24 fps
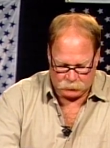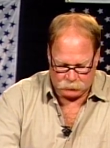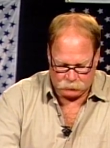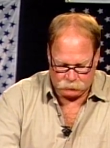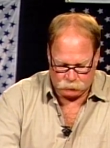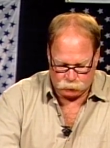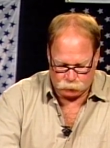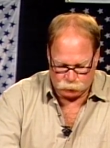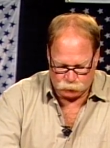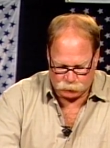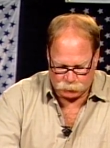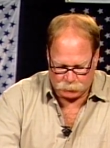
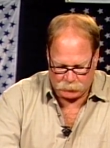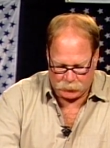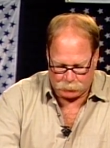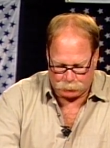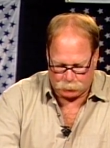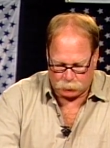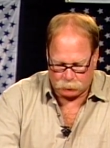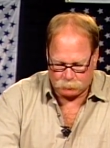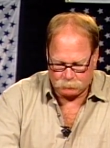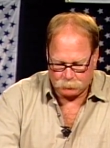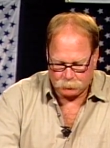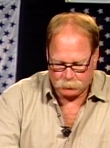
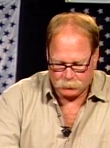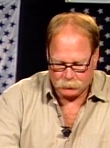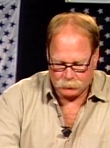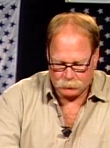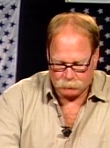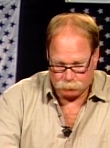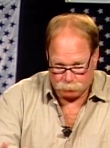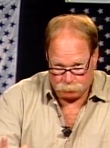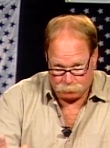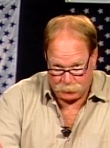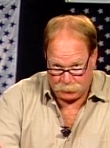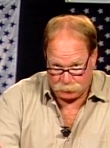newspaper,
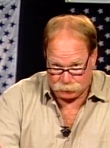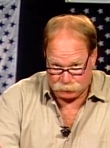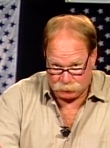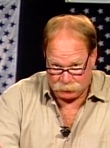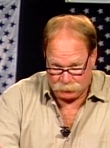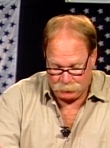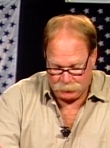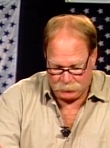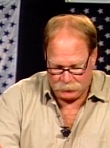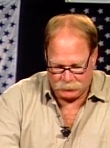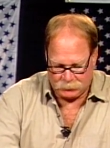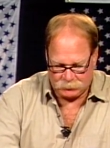
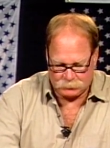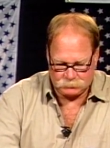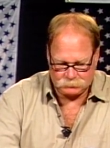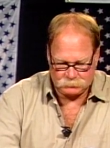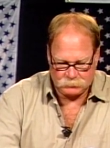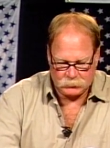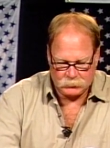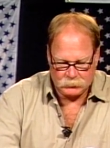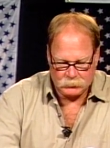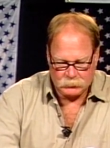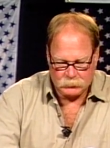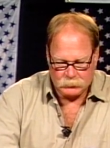mainstream media.
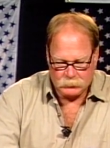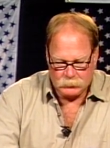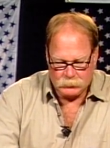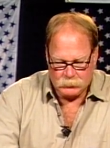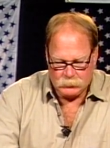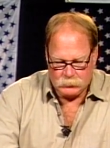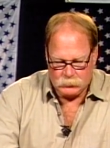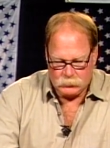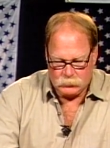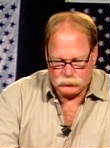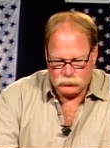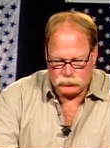
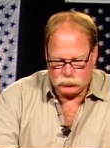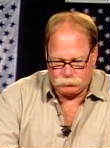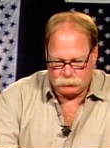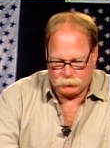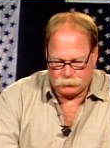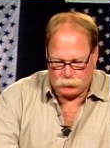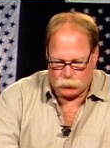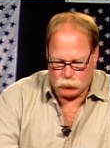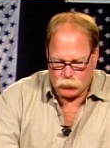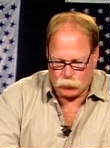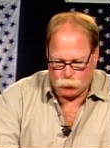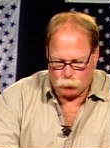To
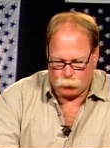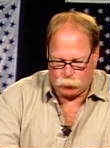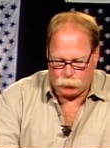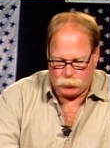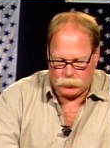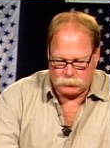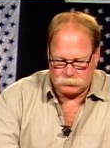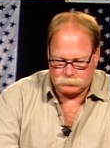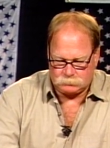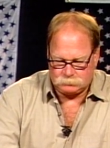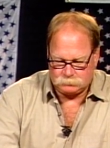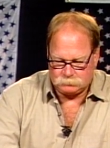provoke
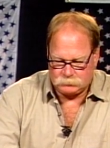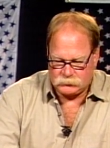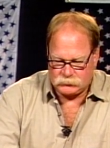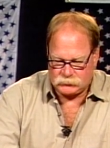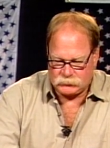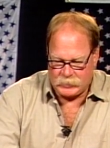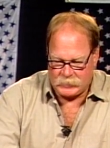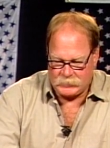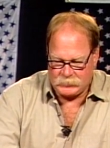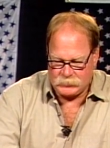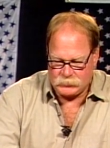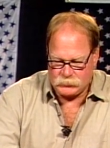war,
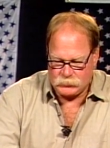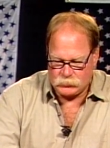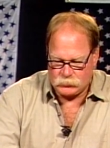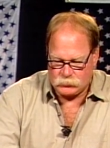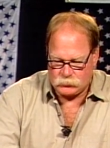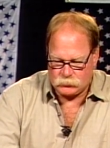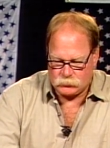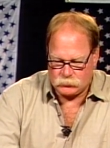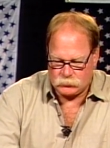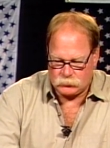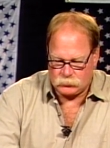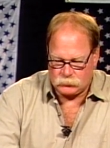Cheney
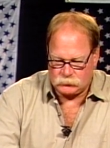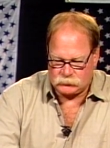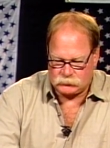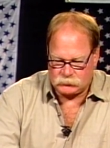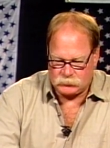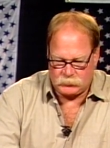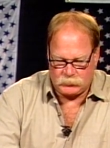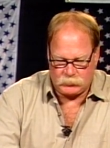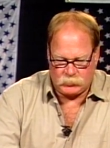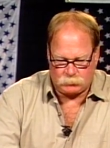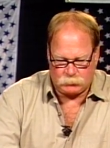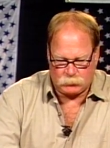
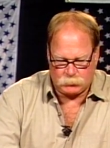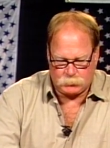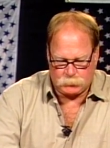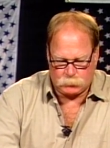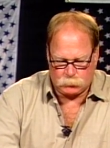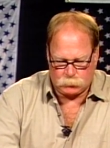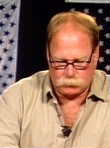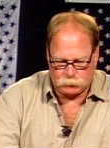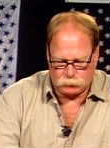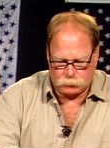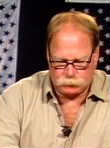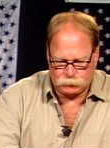considered a
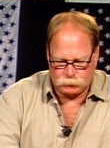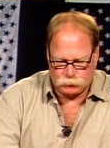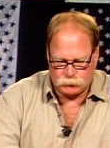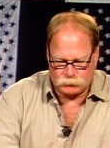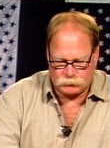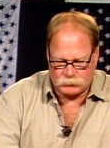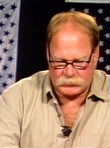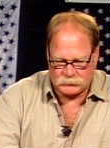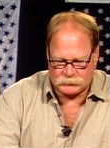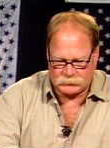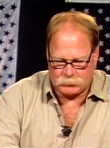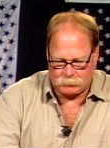proposal to
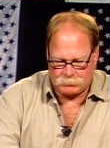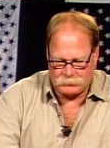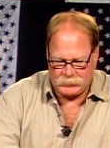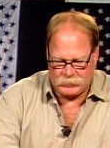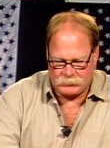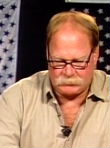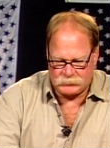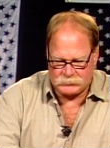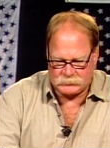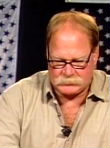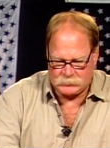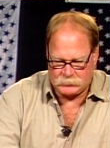dress up
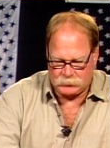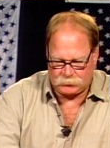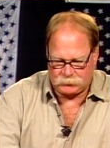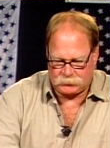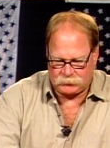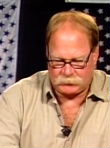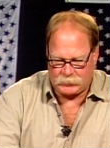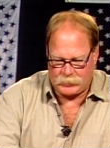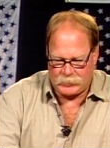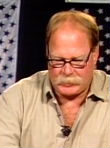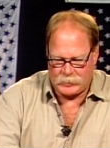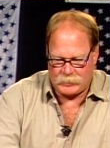Navy SEALs
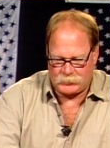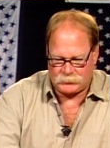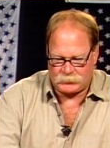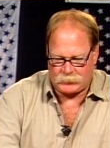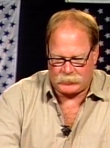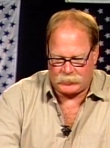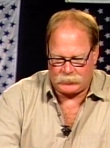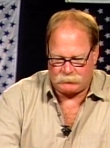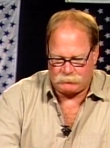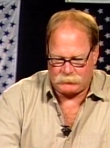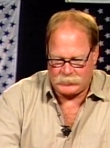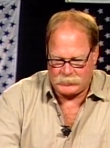as
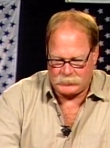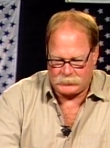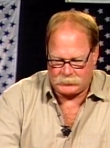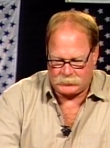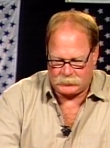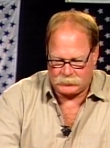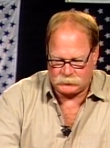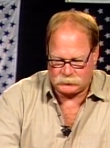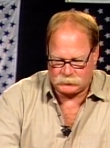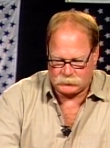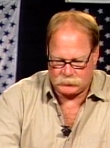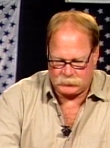
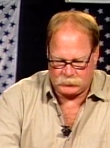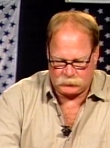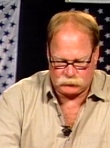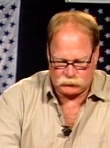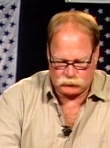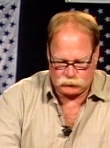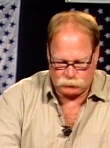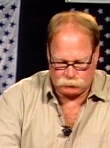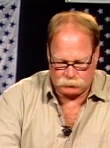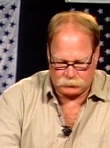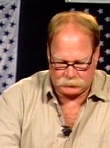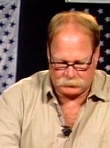Iranians and
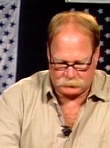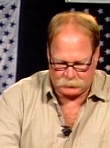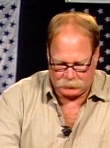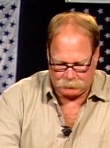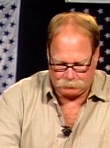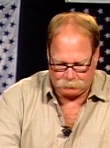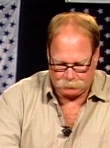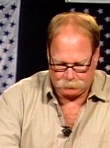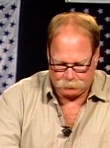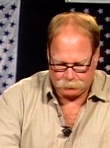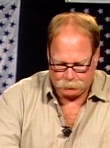shoot at them.